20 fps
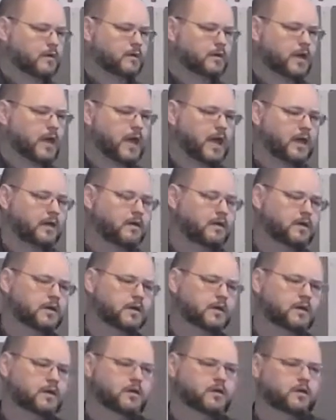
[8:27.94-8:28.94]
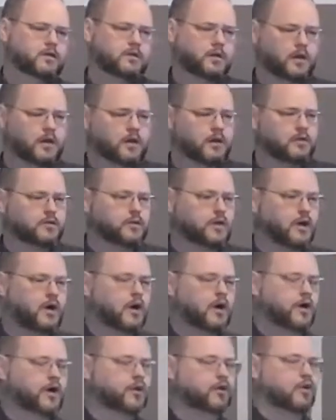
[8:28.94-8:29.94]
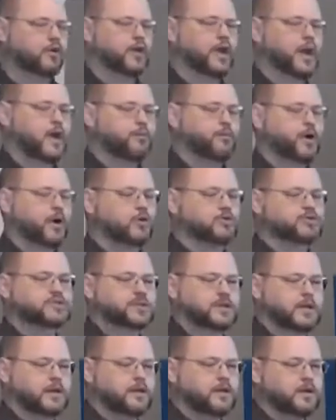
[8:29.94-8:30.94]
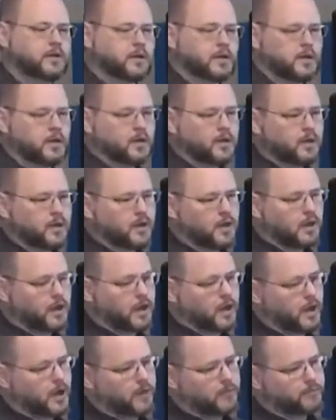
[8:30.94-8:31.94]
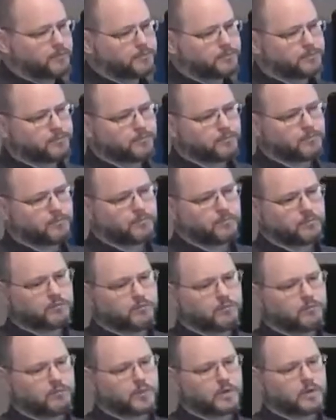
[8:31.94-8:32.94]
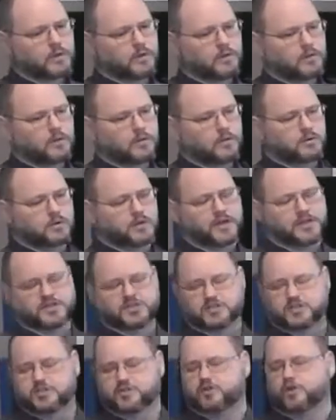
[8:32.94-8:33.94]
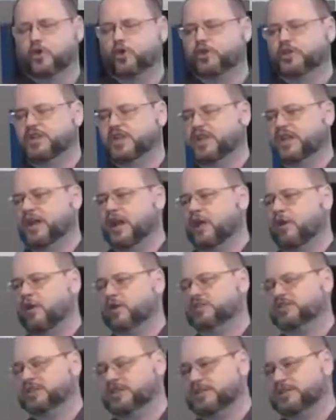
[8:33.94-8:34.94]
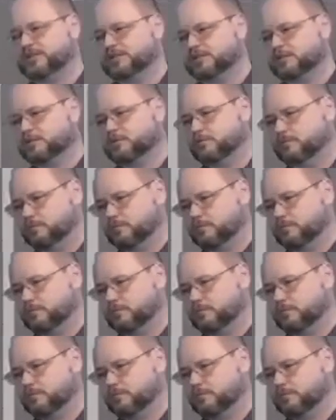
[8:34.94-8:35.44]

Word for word: Okay, the, the article that I posted um, lists 13 heresies.